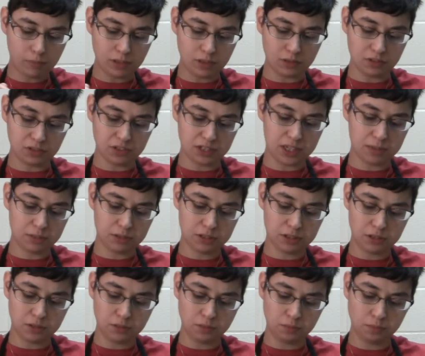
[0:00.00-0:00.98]
Anyways, I'm gonna
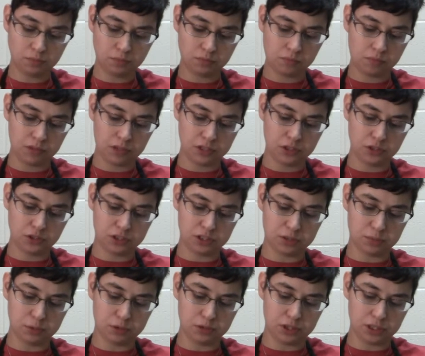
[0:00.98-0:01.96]
go enjoy
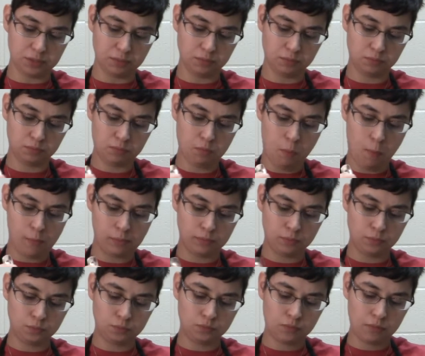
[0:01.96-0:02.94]
this poutine.
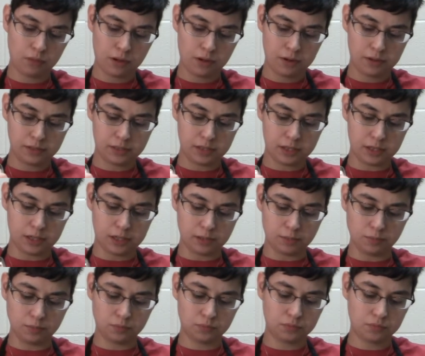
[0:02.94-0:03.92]

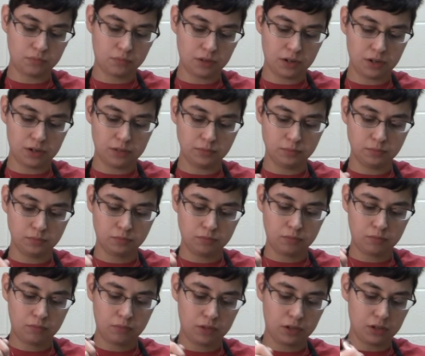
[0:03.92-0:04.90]

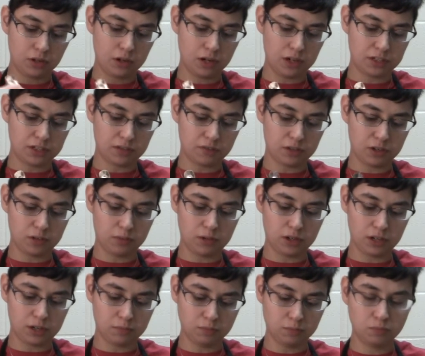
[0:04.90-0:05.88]
You guys have a great
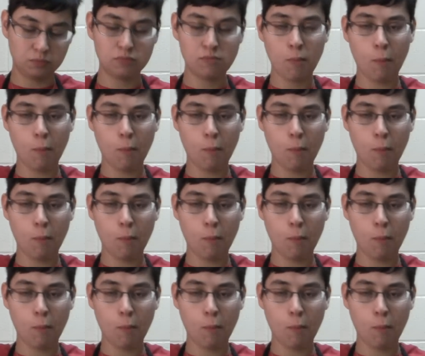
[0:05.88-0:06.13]
weekend.